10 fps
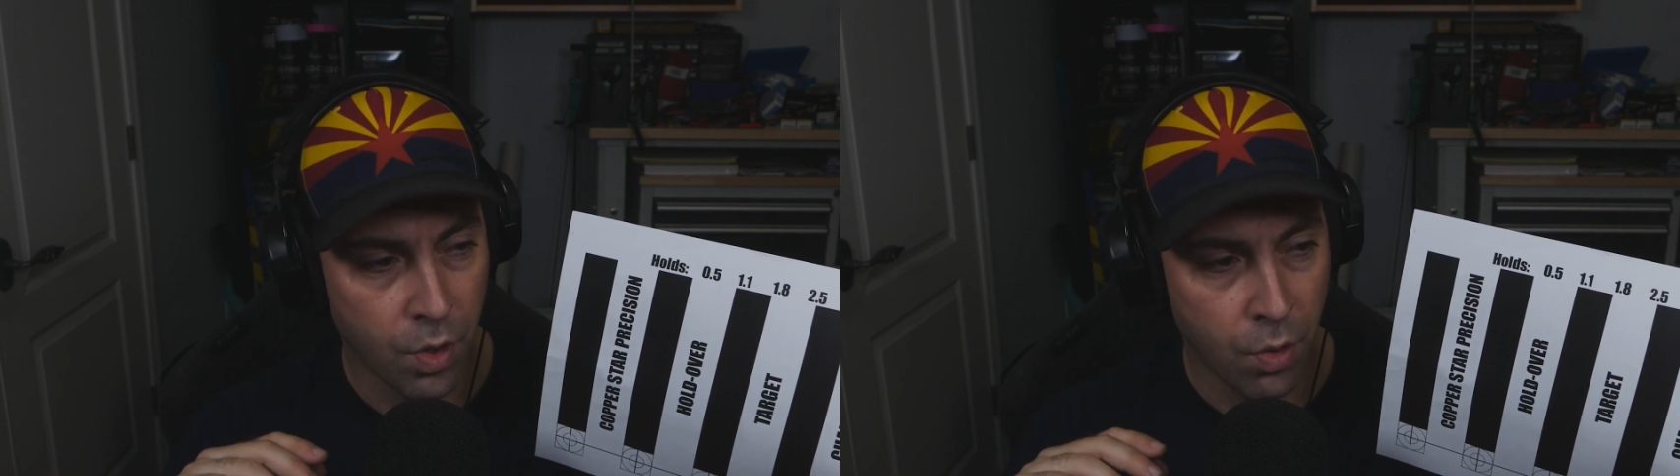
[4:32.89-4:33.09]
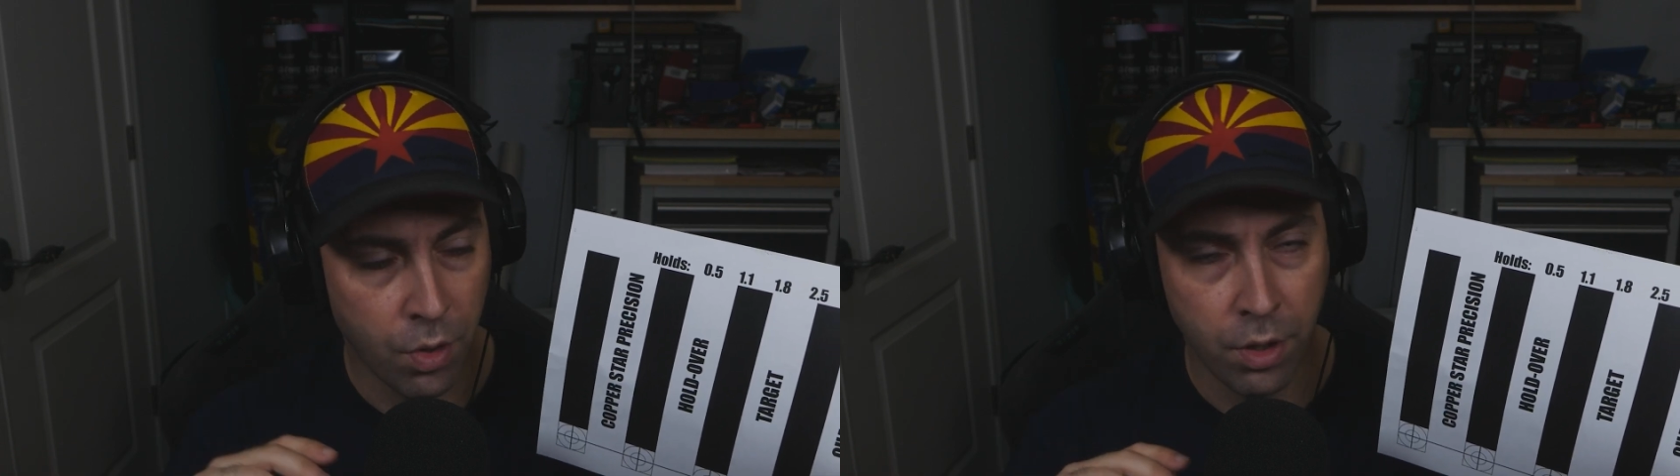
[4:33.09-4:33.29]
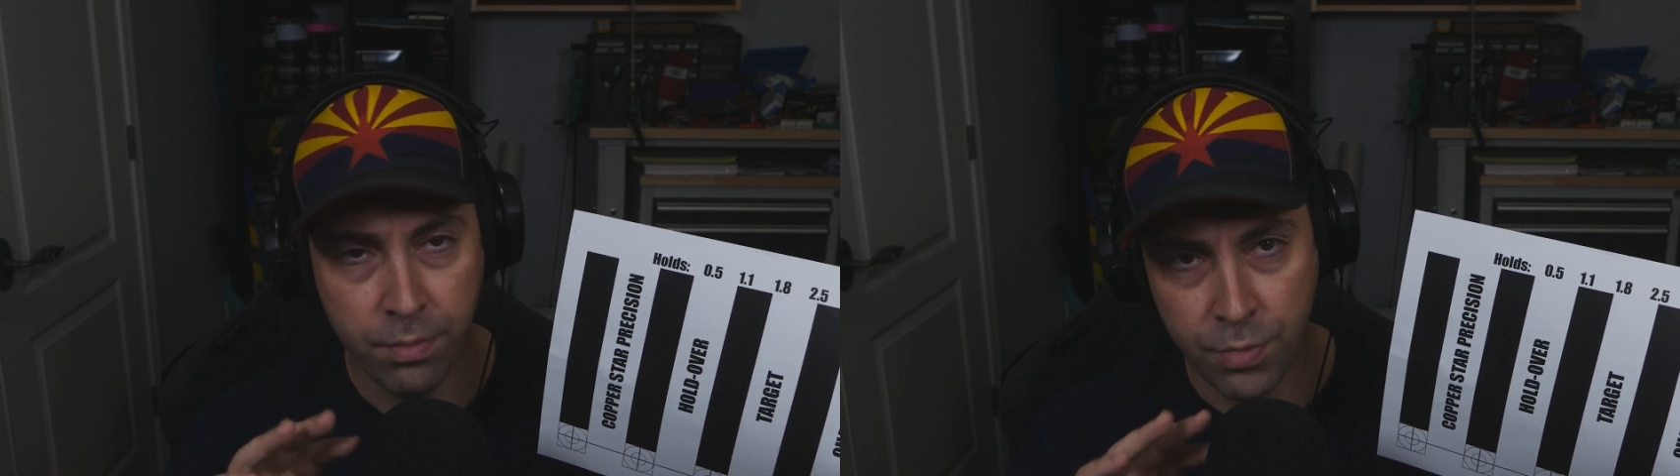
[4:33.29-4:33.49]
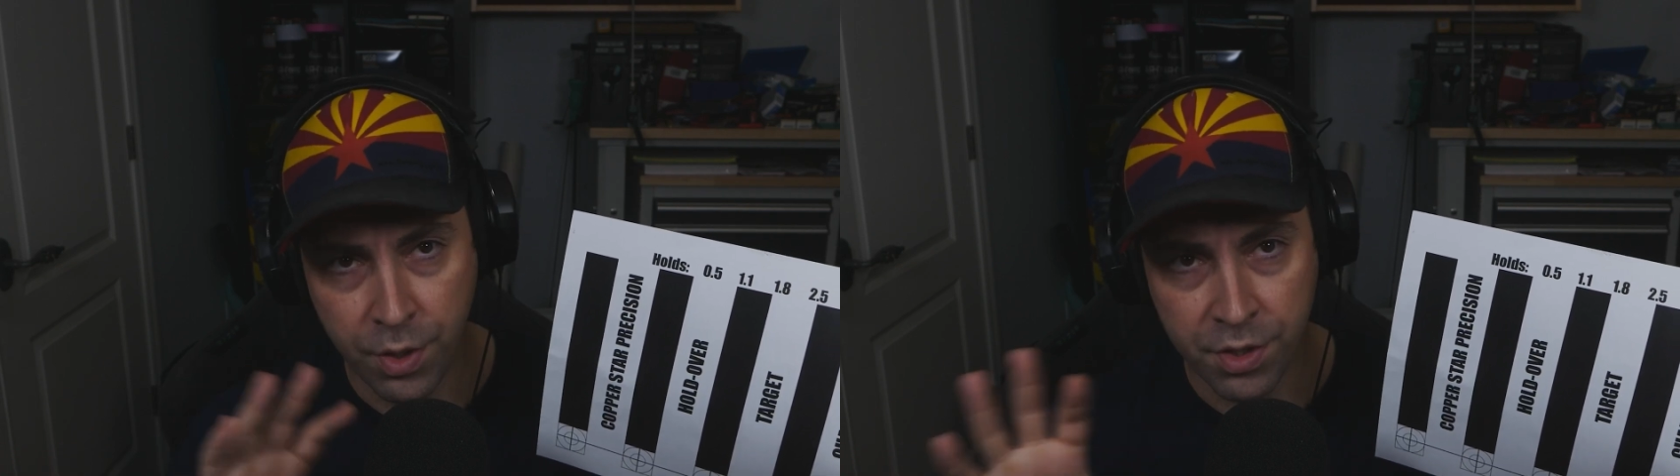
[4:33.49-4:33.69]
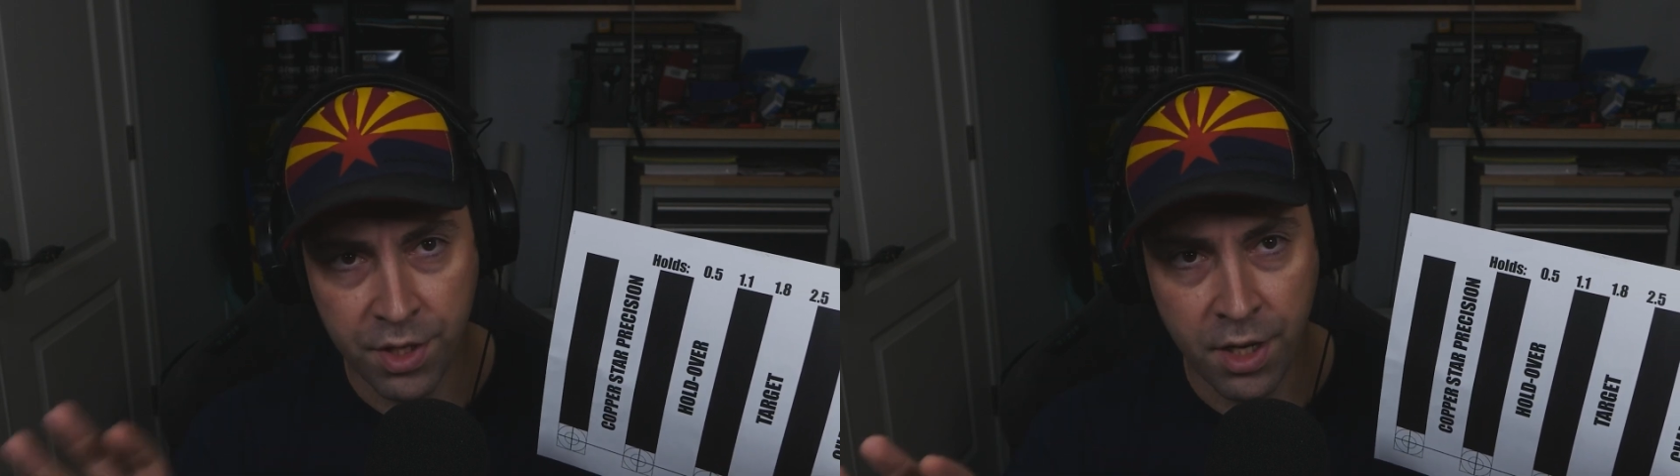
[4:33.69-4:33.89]
or you
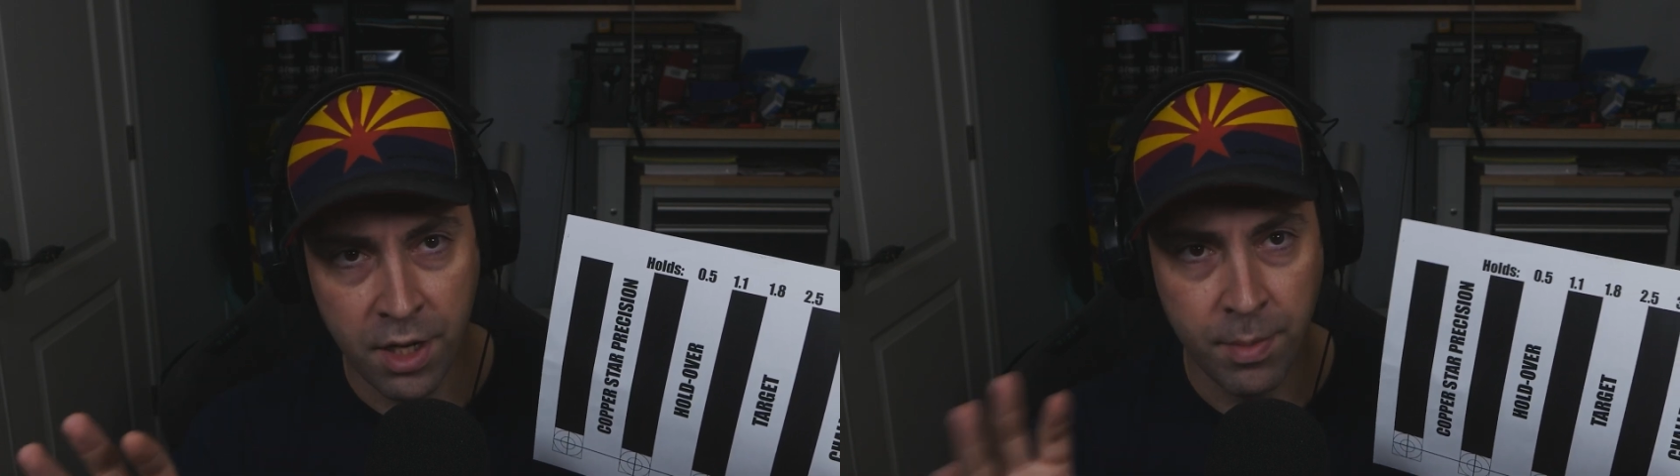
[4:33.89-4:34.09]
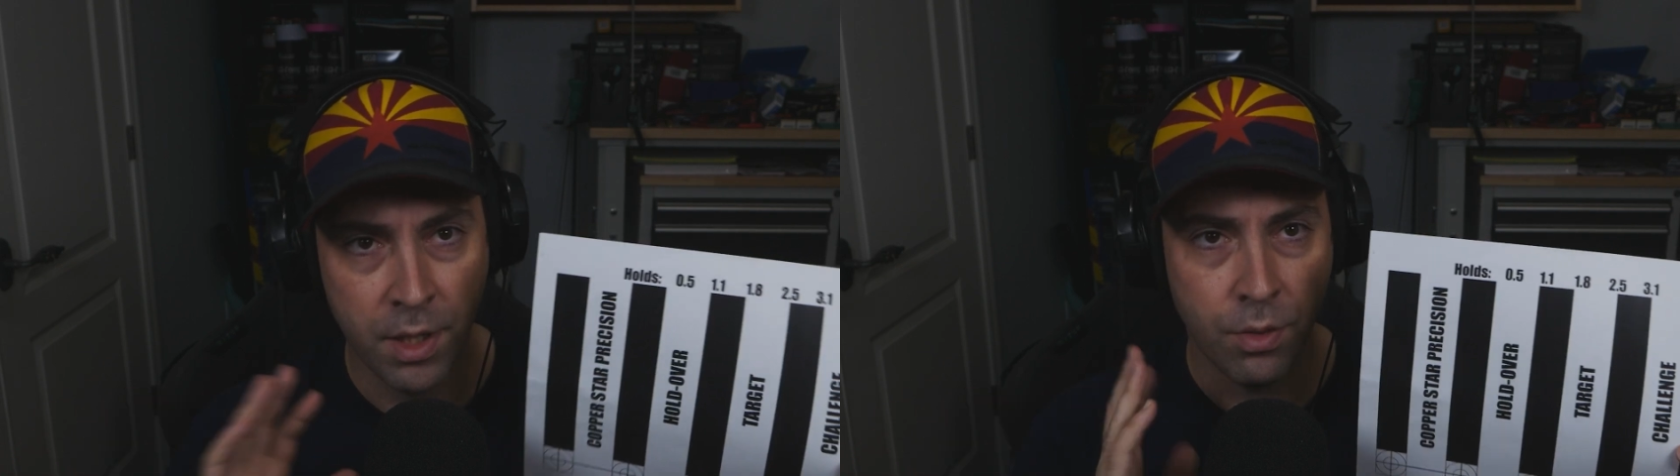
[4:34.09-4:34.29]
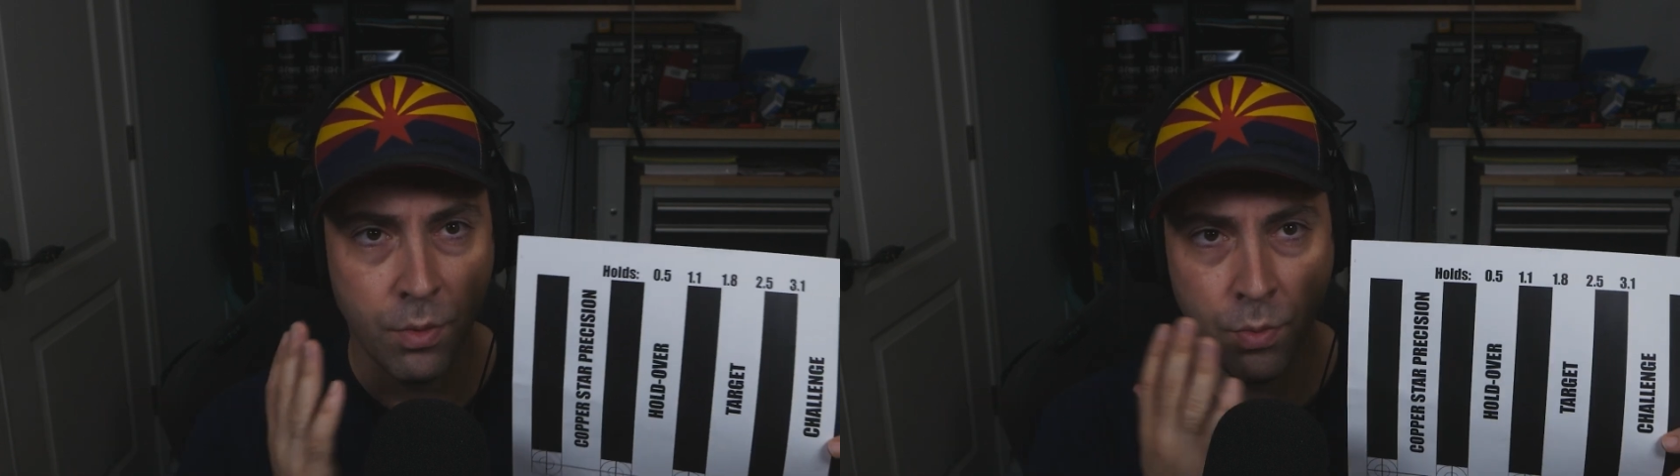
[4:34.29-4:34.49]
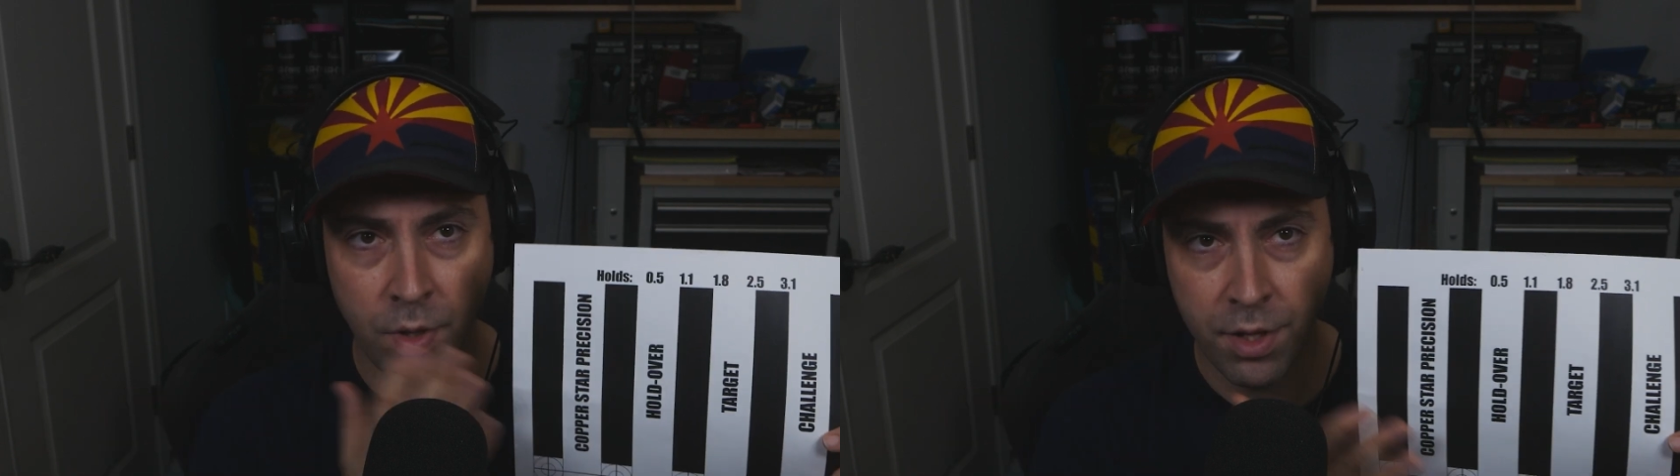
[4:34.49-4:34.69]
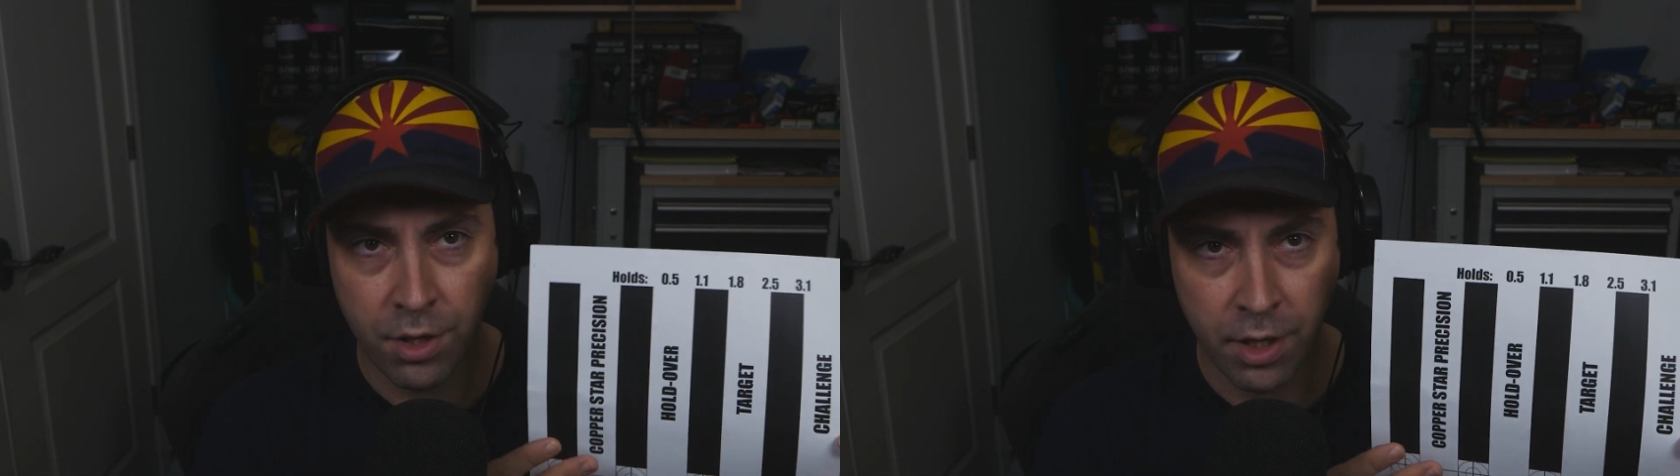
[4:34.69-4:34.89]
can send an email
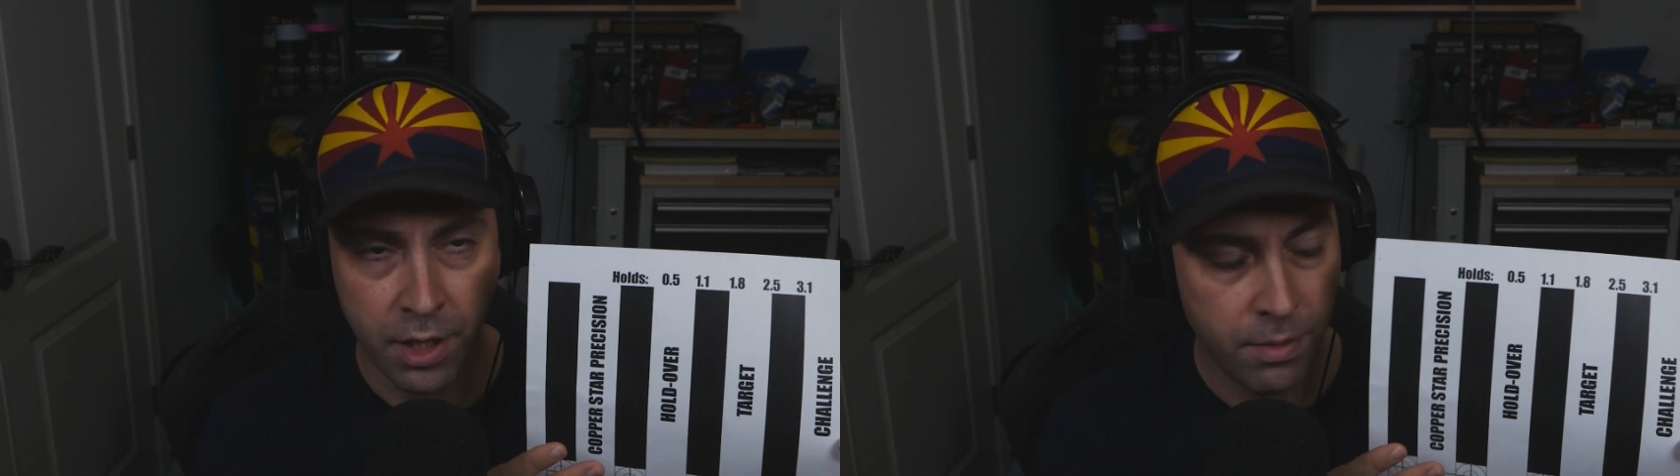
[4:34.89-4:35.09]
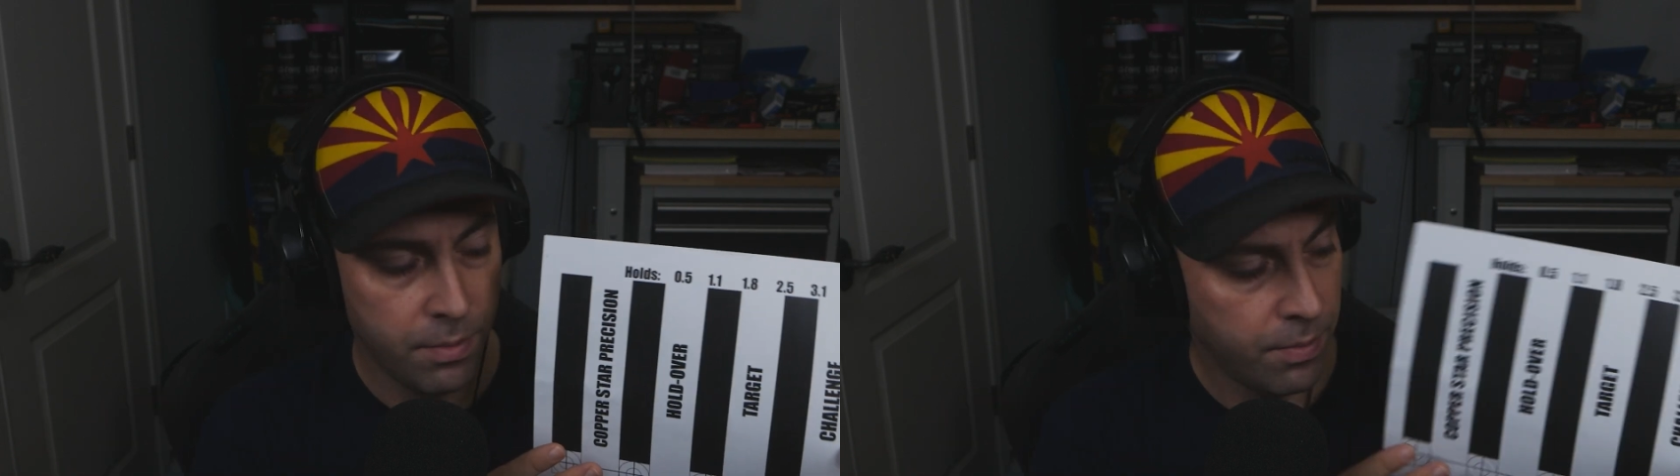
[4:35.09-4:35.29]
with a target,